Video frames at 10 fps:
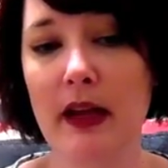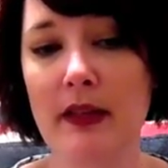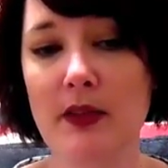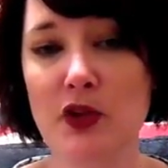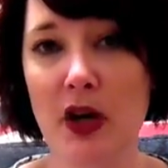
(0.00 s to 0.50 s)

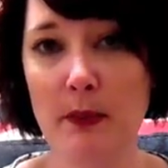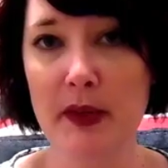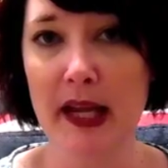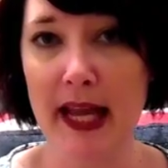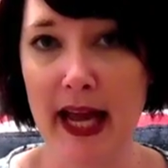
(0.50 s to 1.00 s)
In the job
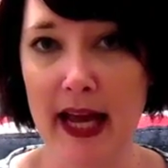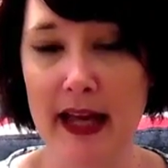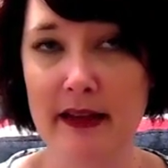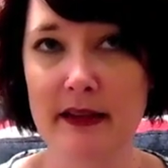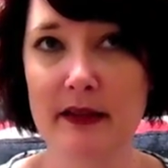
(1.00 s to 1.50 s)
that I
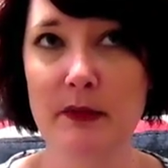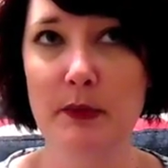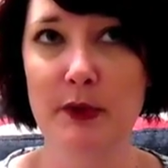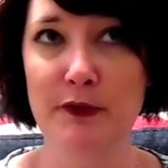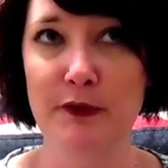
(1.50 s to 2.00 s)
had
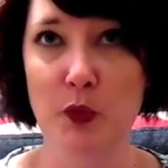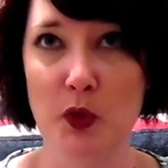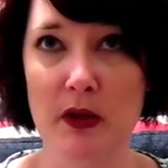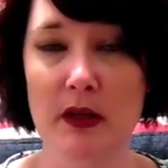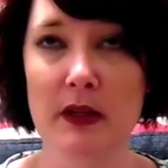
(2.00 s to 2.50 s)

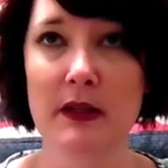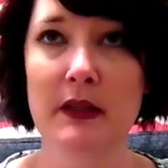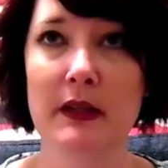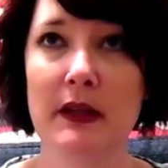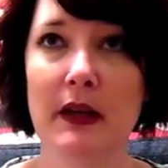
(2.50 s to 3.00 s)
before,
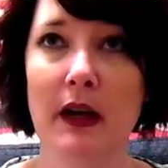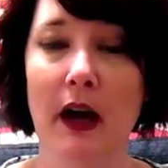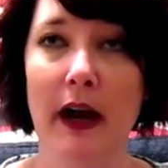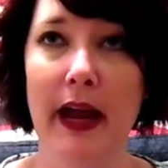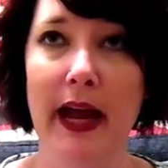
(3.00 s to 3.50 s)

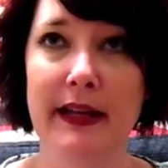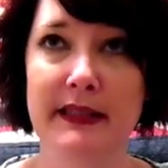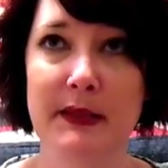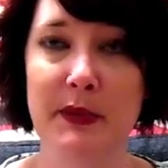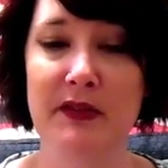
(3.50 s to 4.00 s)
I had
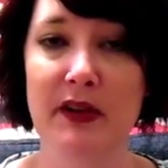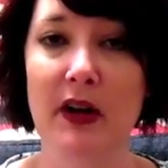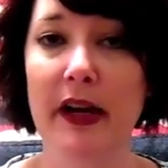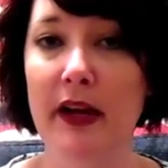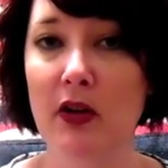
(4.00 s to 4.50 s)
to be
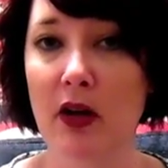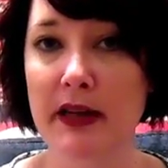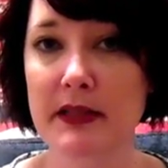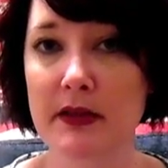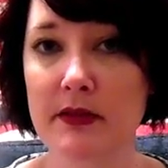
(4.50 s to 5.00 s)
very
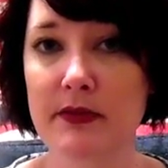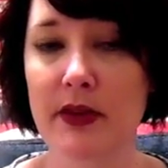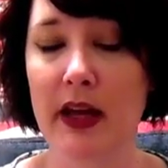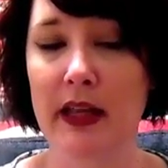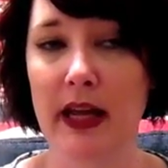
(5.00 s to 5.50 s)

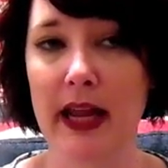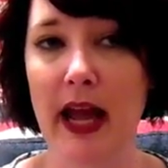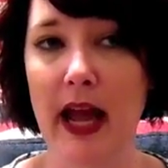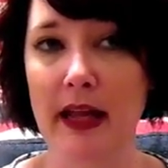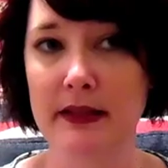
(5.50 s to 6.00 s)
aggressive and I
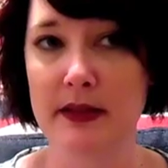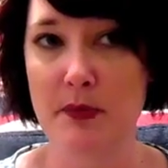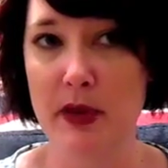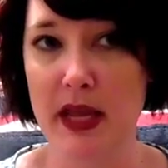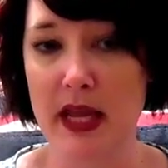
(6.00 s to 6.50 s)
had to
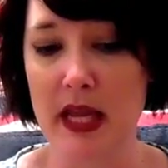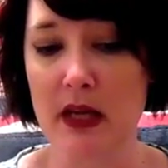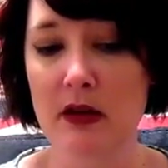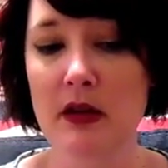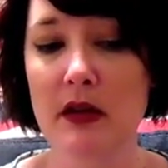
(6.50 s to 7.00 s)
be
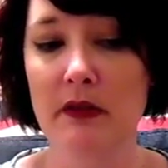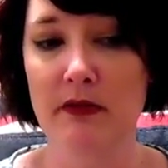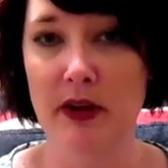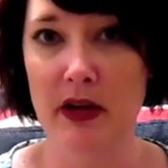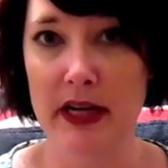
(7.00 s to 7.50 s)

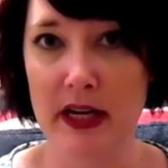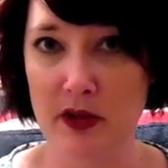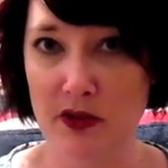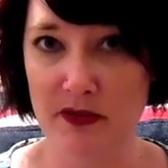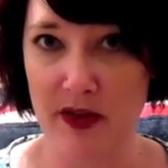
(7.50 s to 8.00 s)
very in
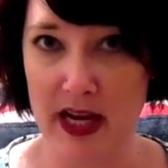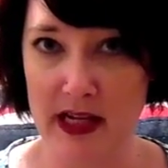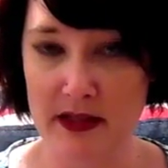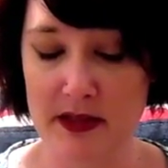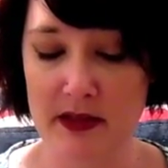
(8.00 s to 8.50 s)
your
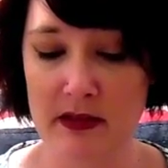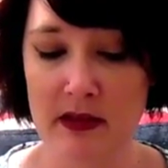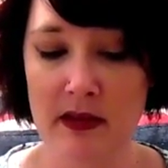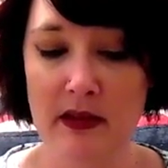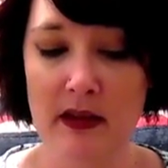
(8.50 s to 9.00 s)
face.
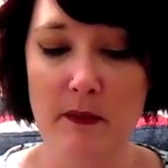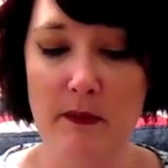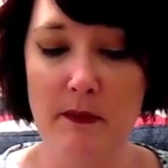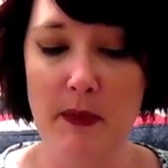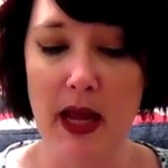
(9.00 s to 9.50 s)

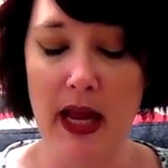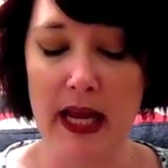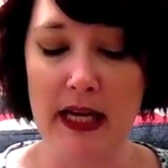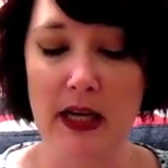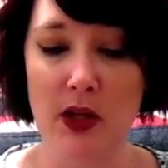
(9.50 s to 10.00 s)

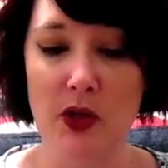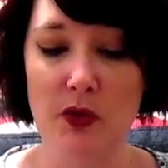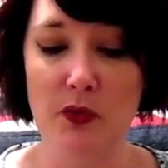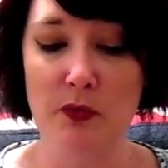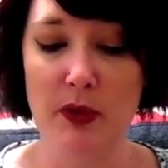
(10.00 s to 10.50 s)
And
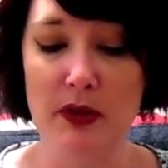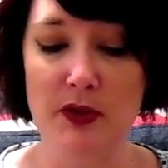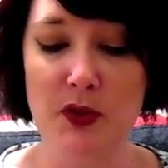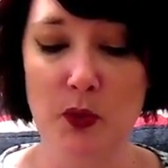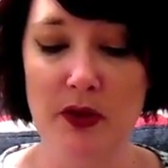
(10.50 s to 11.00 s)
you
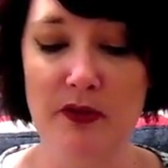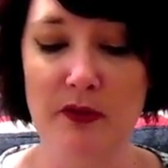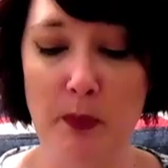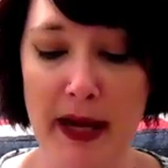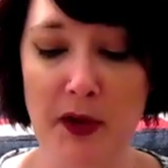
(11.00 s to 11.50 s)
sort
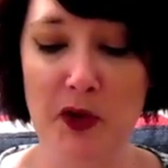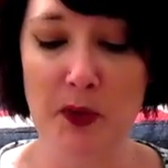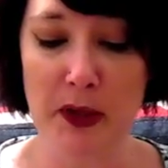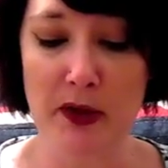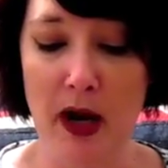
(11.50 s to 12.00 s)
of made a
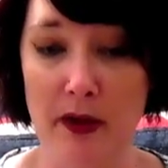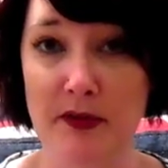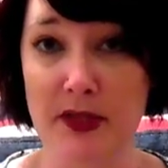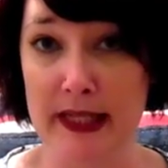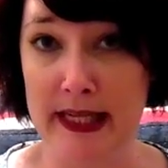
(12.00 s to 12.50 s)
career out
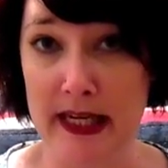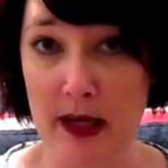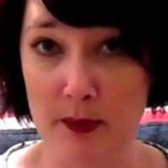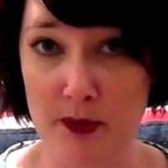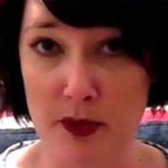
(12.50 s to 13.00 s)
of
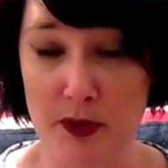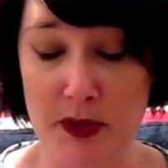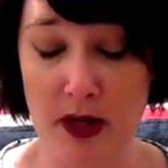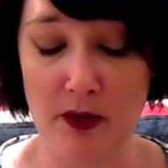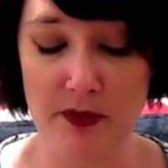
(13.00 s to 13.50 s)
standing up for
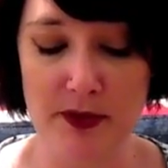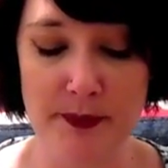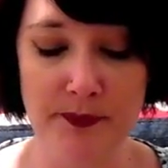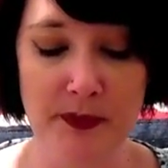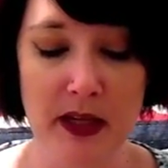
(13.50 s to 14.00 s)
yourself.